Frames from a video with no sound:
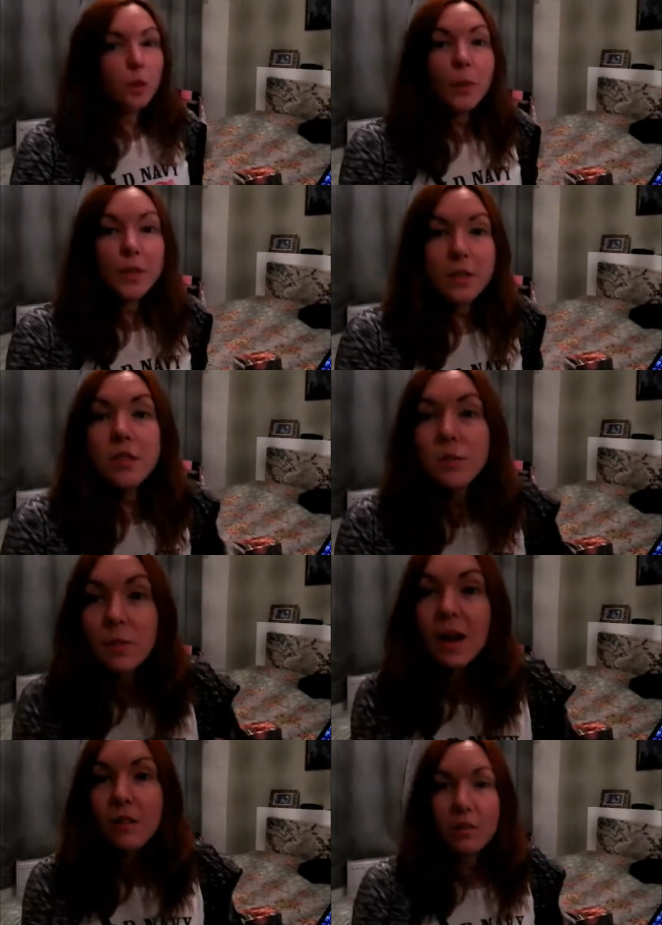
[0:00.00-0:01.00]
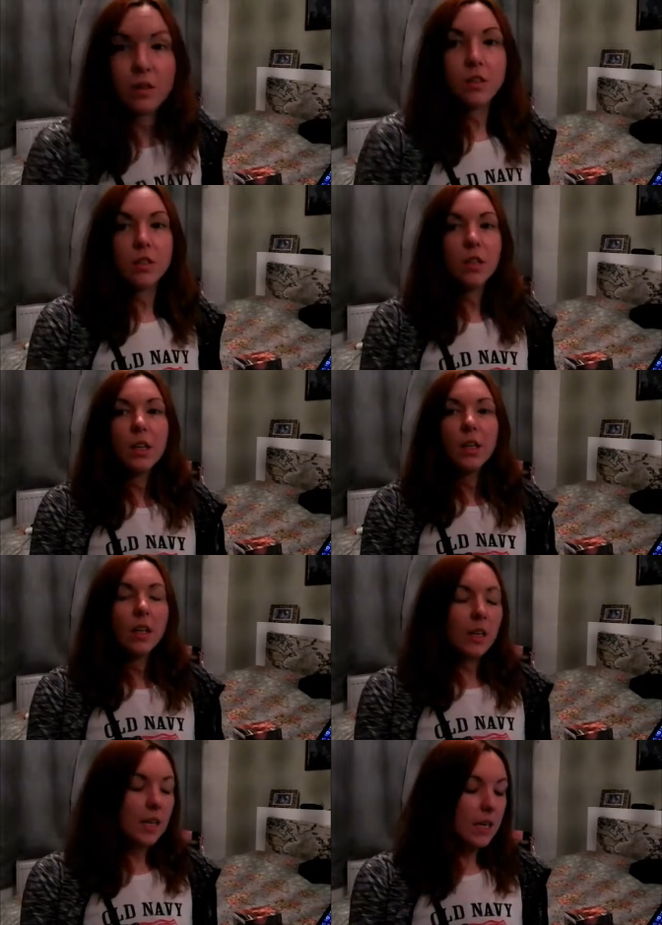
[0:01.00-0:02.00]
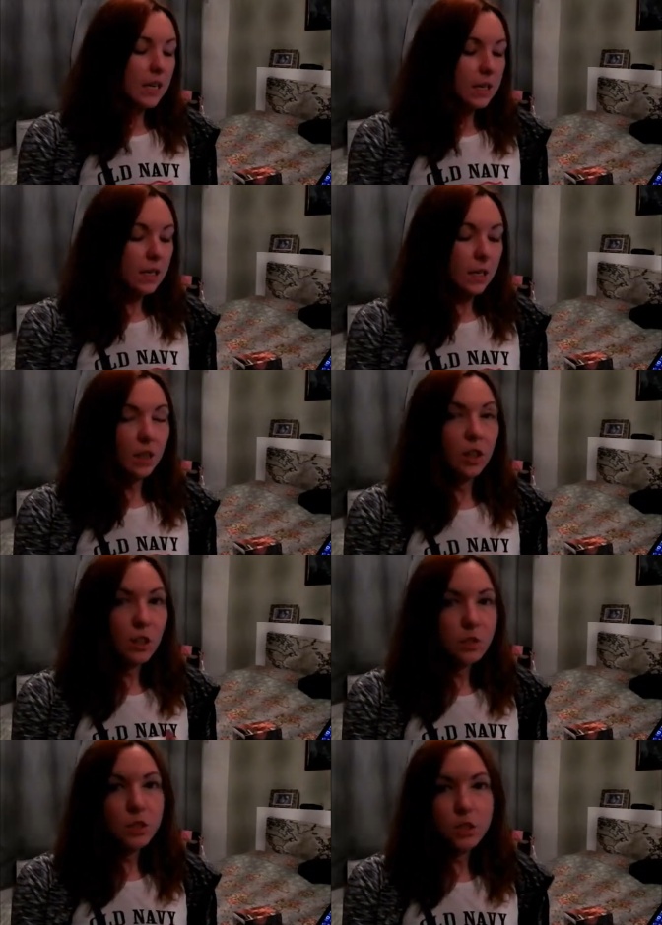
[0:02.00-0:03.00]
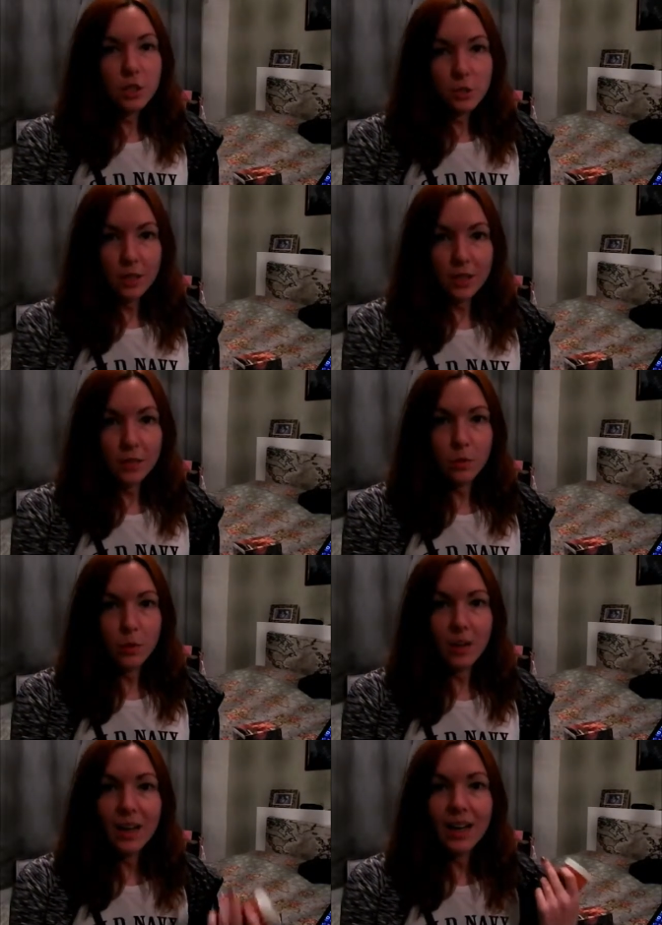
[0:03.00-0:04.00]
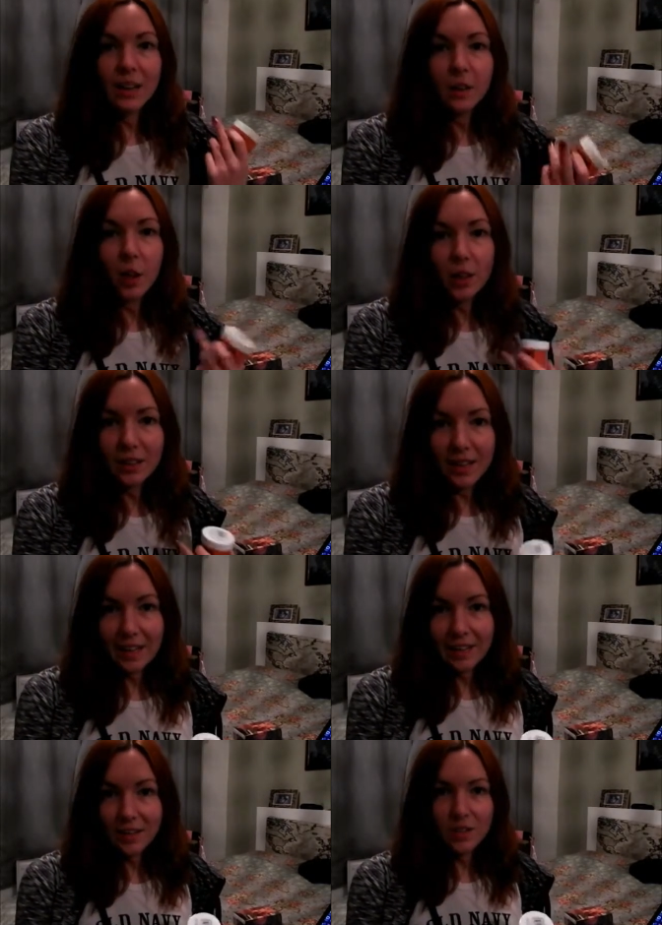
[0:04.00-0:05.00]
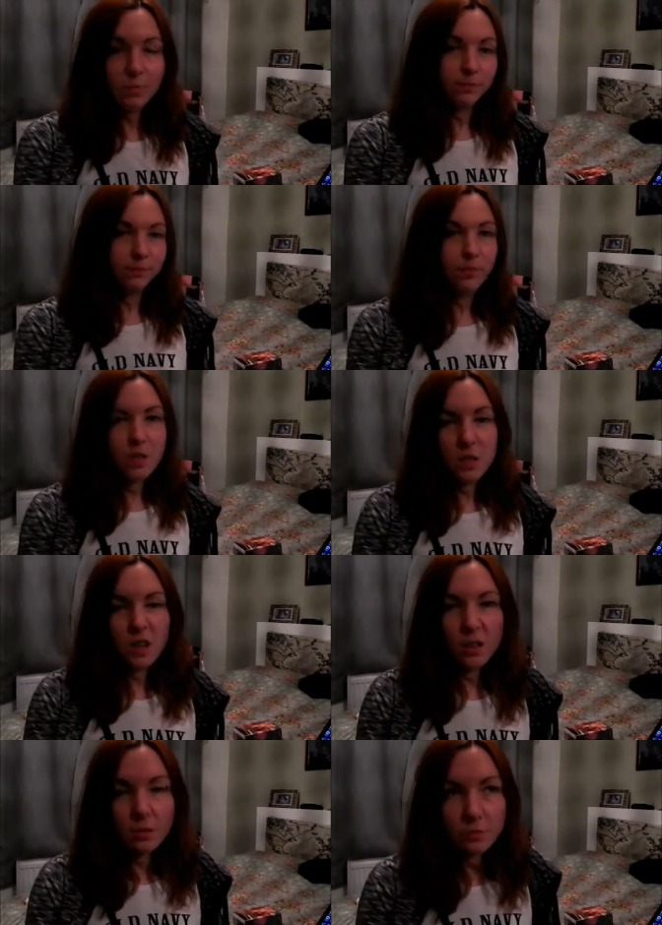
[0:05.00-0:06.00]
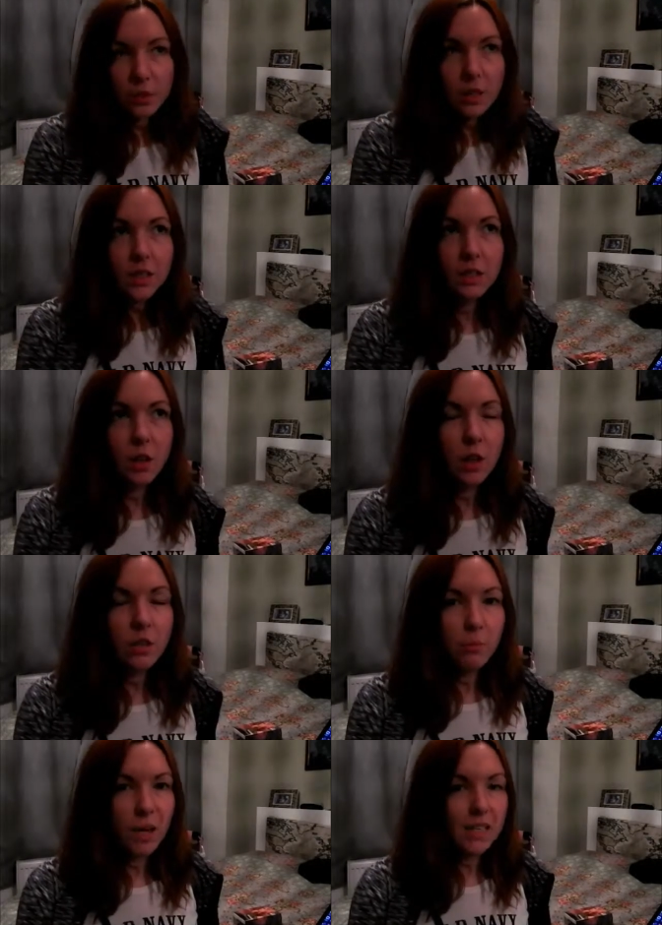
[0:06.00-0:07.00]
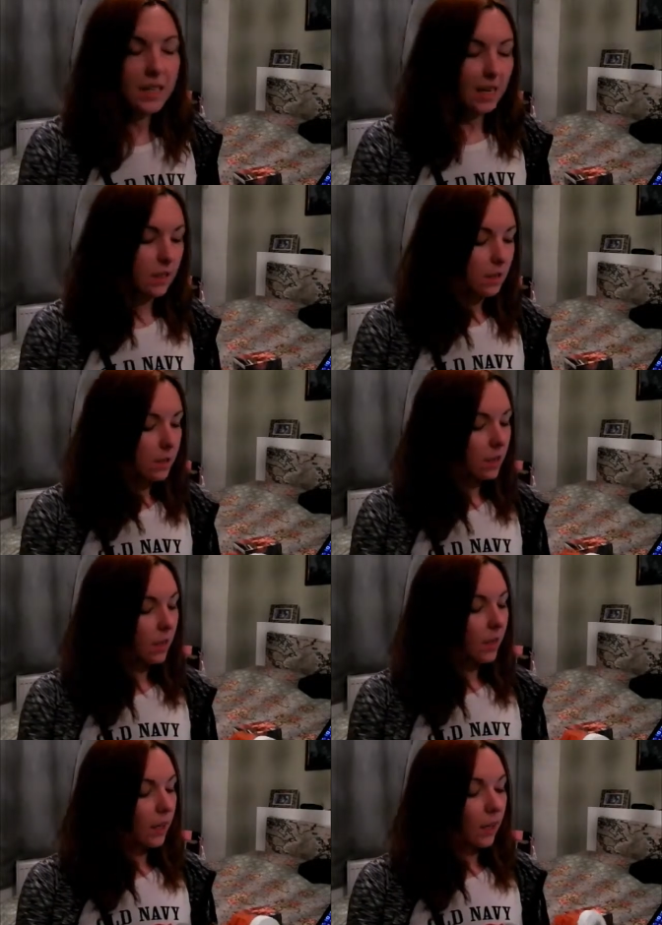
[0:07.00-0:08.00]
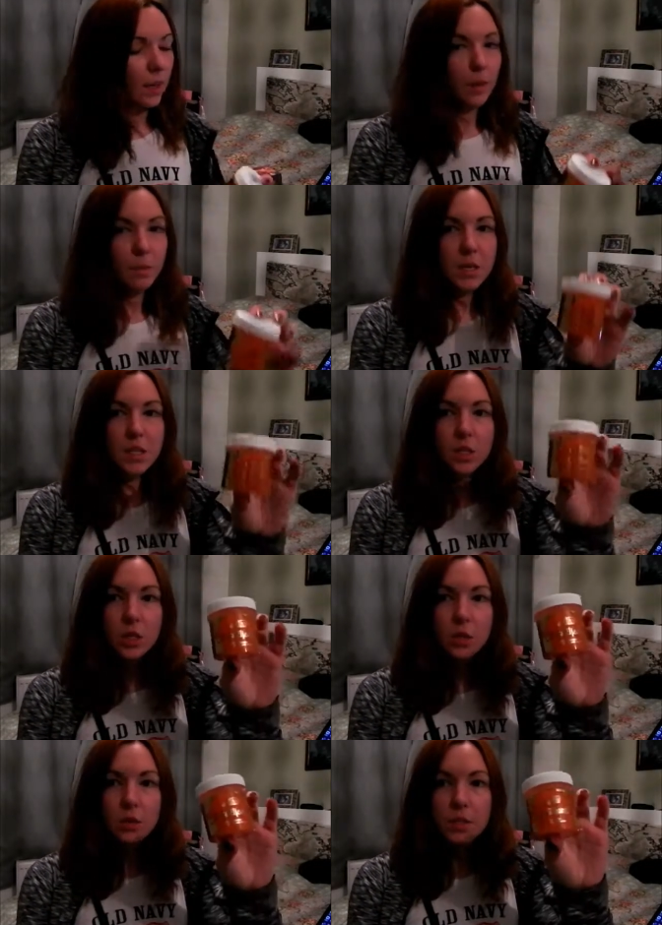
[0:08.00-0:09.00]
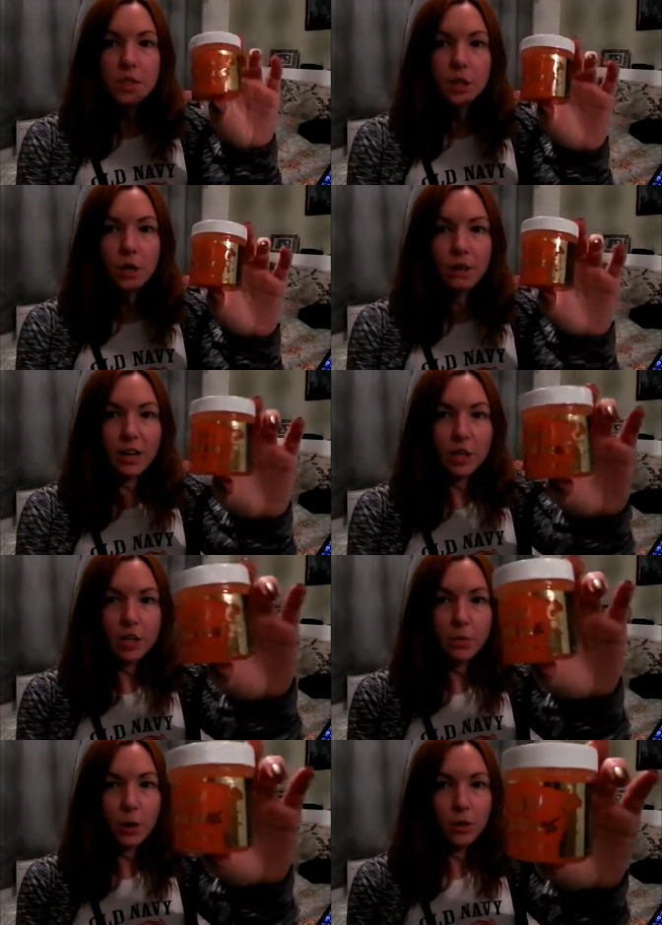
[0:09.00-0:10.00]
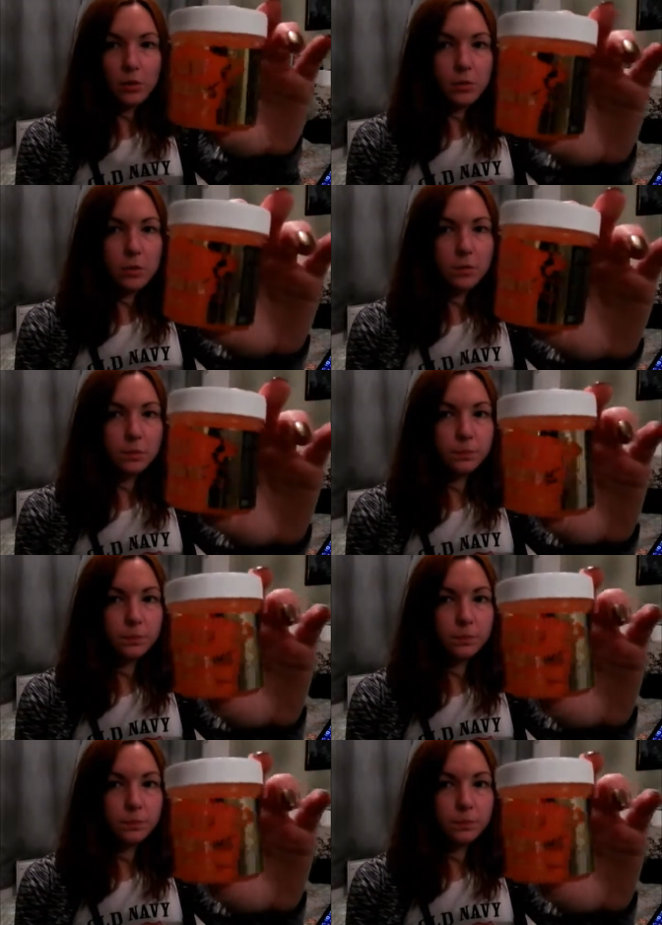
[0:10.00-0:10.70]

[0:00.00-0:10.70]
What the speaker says: newest method is, and I used to do this when I had lilac ends, so it kind of makes sense, is to use these directions pots.